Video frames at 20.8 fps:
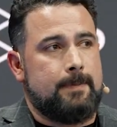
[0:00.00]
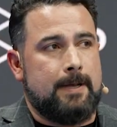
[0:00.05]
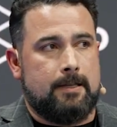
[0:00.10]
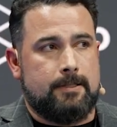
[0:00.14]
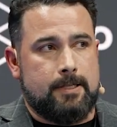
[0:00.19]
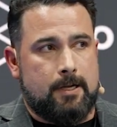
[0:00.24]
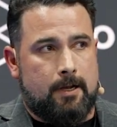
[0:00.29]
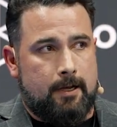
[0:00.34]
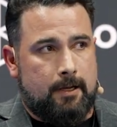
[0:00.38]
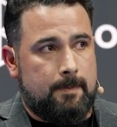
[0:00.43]

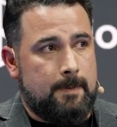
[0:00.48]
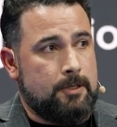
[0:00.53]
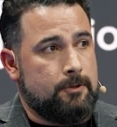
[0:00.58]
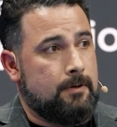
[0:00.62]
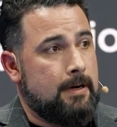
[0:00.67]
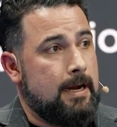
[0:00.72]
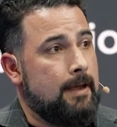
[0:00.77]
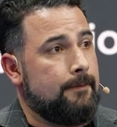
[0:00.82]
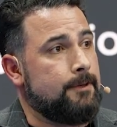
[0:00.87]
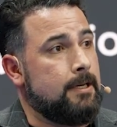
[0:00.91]
about document
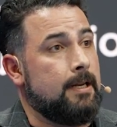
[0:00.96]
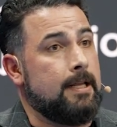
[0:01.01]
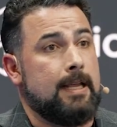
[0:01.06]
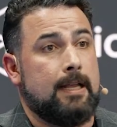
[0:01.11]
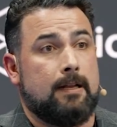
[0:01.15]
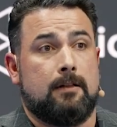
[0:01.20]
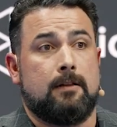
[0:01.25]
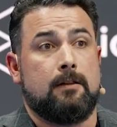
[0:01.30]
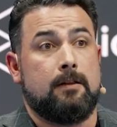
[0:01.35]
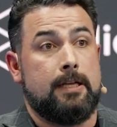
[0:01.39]
drafting.
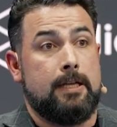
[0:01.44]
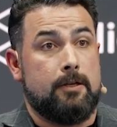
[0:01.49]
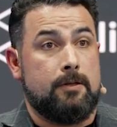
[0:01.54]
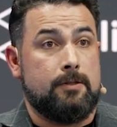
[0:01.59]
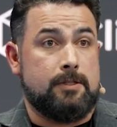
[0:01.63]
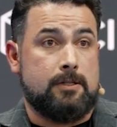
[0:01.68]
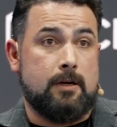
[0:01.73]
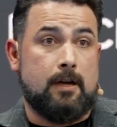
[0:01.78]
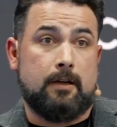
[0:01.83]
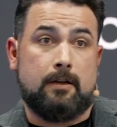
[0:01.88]
Again,
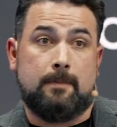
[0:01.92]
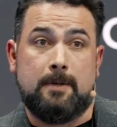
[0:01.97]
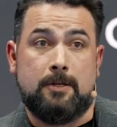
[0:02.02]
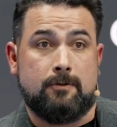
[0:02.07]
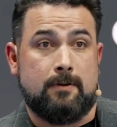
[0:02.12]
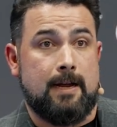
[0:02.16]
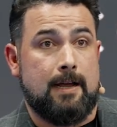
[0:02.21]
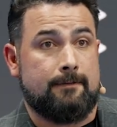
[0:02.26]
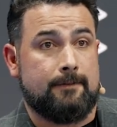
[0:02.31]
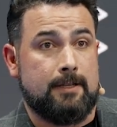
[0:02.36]
Clio's document
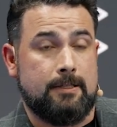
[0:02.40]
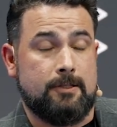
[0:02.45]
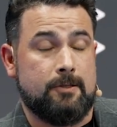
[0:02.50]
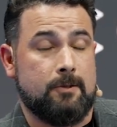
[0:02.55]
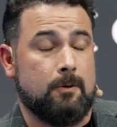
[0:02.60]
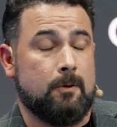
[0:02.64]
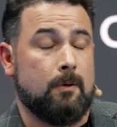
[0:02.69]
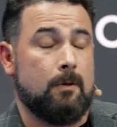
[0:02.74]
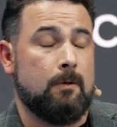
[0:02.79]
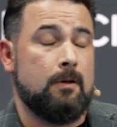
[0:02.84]
drafting
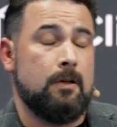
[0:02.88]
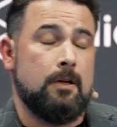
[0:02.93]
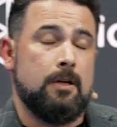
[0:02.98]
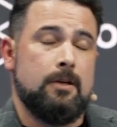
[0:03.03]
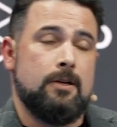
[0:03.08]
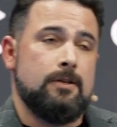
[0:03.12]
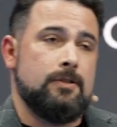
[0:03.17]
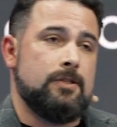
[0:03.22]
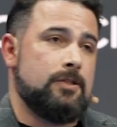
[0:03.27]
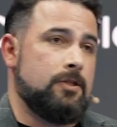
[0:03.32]
tool,
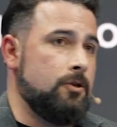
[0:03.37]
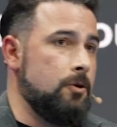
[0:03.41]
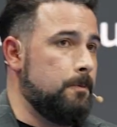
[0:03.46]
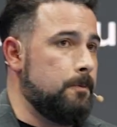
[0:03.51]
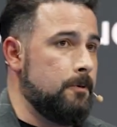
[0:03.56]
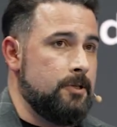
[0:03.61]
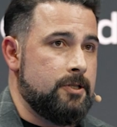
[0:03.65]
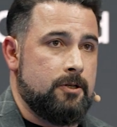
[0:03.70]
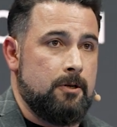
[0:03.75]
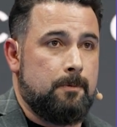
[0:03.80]

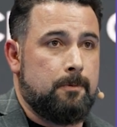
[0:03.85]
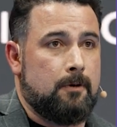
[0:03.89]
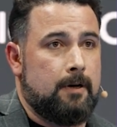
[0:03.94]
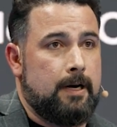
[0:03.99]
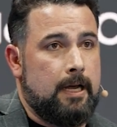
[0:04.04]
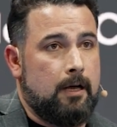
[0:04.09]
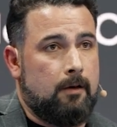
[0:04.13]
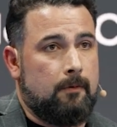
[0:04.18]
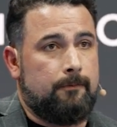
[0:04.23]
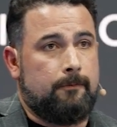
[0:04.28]
super, super
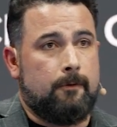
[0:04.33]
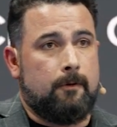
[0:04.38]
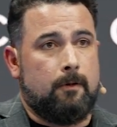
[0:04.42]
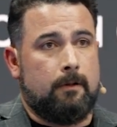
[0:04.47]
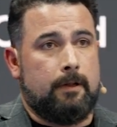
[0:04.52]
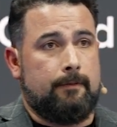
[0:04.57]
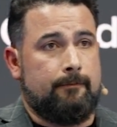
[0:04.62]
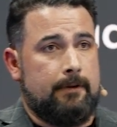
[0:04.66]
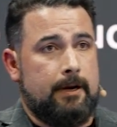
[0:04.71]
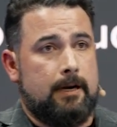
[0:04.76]

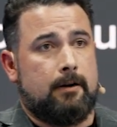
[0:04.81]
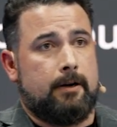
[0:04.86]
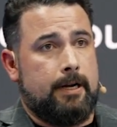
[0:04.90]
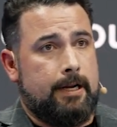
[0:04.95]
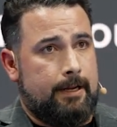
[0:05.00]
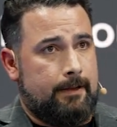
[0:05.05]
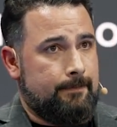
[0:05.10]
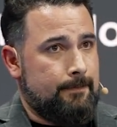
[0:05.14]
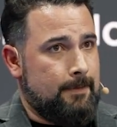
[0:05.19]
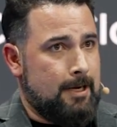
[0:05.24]
helpful and
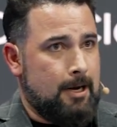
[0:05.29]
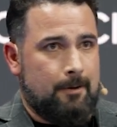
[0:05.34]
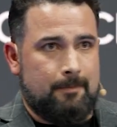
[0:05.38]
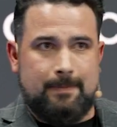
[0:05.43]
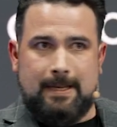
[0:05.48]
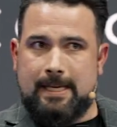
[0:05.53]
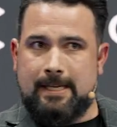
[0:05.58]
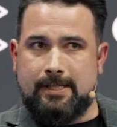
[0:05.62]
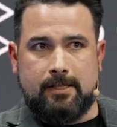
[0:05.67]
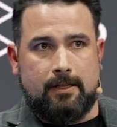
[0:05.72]
very, you know,
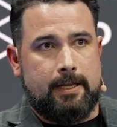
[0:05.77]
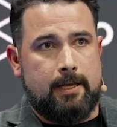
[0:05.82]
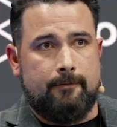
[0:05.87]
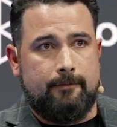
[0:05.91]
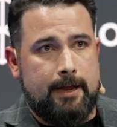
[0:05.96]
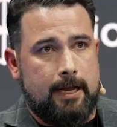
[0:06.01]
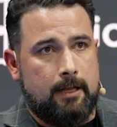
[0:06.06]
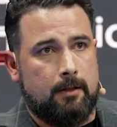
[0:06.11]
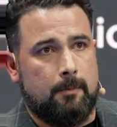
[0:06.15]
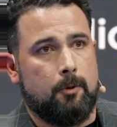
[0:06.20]
easily
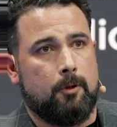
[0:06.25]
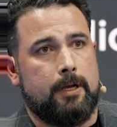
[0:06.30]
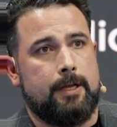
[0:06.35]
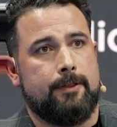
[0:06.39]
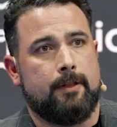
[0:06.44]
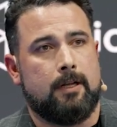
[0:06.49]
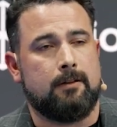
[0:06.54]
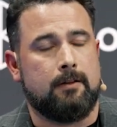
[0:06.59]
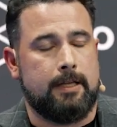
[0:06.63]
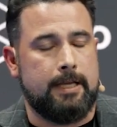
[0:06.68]
available
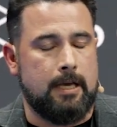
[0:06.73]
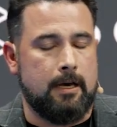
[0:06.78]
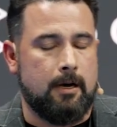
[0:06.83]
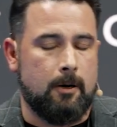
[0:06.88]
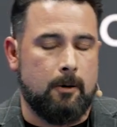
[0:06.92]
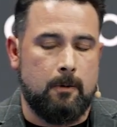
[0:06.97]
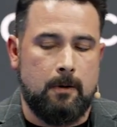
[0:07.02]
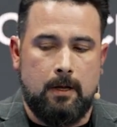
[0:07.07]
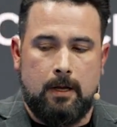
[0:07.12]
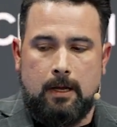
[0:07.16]
in the
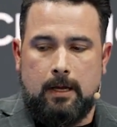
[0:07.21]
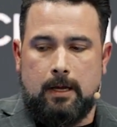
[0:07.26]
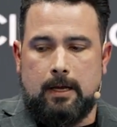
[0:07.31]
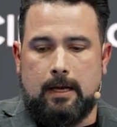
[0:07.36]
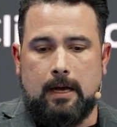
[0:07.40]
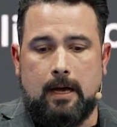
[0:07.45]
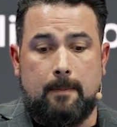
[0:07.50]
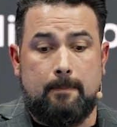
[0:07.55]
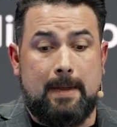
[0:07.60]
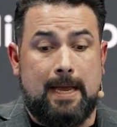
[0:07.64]
Clio
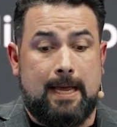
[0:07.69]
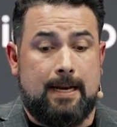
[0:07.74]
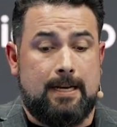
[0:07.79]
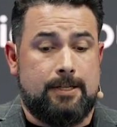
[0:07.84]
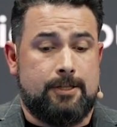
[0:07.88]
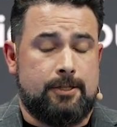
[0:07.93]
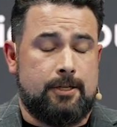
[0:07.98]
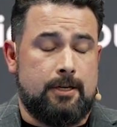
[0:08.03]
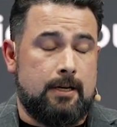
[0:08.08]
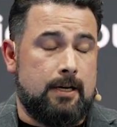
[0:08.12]
uh,
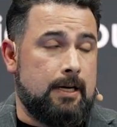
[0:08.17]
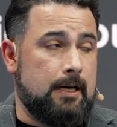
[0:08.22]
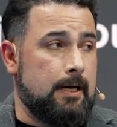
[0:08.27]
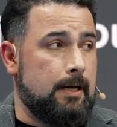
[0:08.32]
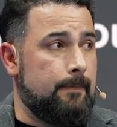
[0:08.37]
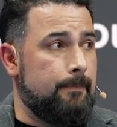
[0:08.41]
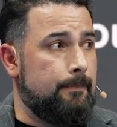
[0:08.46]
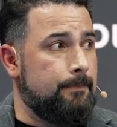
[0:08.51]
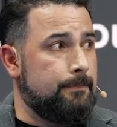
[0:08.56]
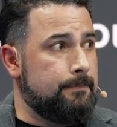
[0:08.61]
Manage
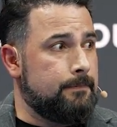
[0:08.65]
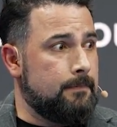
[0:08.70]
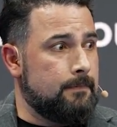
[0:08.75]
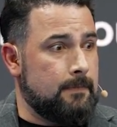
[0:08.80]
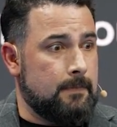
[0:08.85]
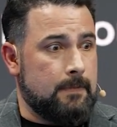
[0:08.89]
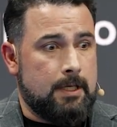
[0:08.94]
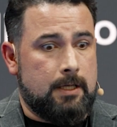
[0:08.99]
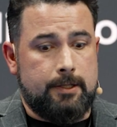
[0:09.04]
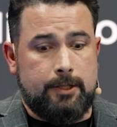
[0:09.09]
um,
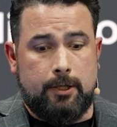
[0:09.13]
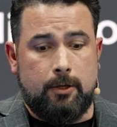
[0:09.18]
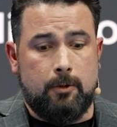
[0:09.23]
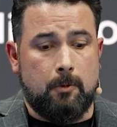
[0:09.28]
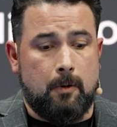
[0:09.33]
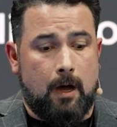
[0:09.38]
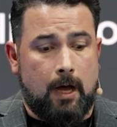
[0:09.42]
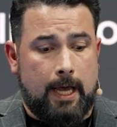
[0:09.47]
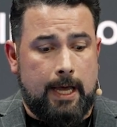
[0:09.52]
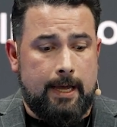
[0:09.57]

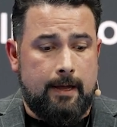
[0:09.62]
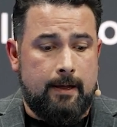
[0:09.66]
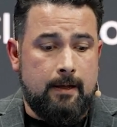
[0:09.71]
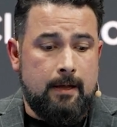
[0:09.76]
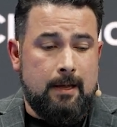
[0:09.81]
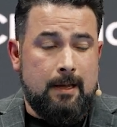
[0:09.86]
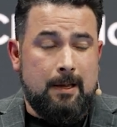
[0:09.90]
UI